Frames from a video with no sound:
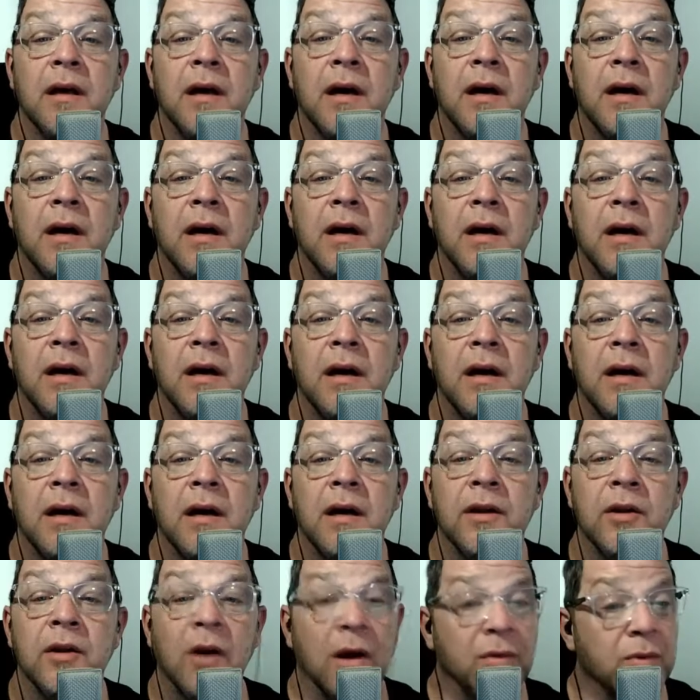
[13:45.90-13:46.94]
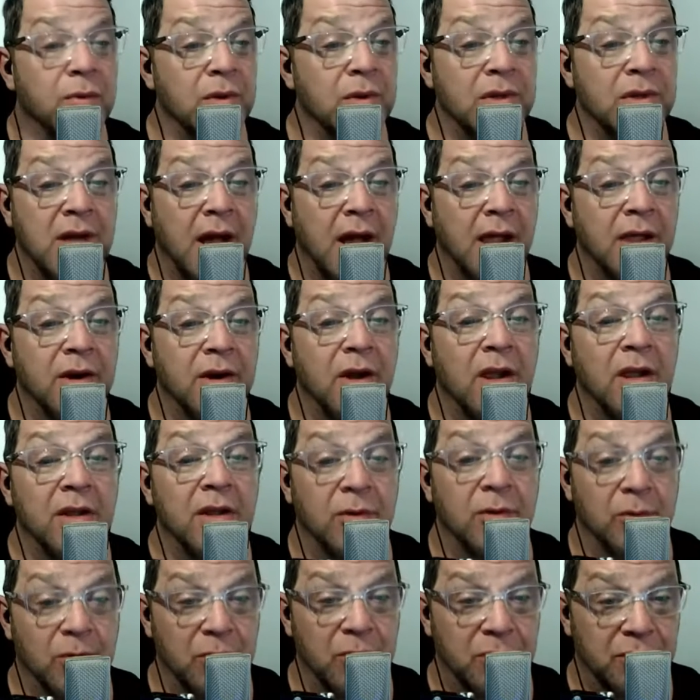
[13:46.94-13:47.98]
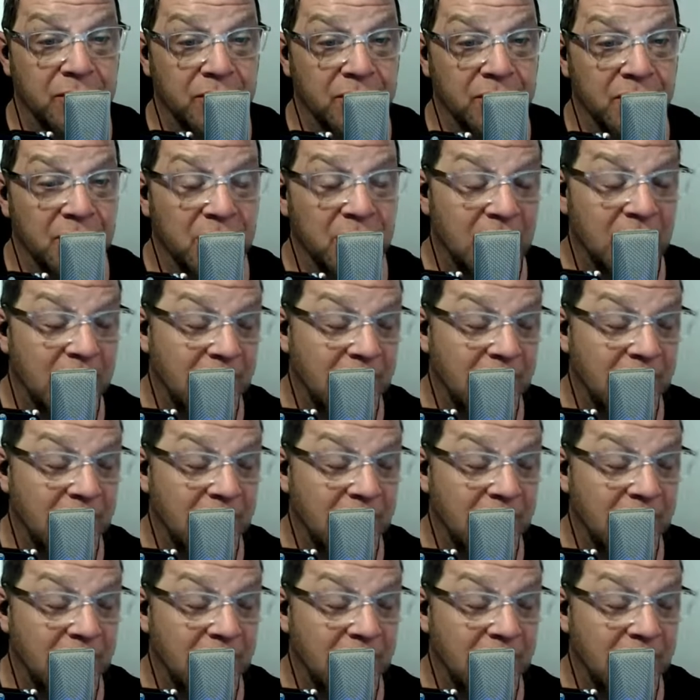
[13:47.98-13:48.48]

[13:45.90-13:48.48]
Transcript: No, I threw the Tylenol on the roof.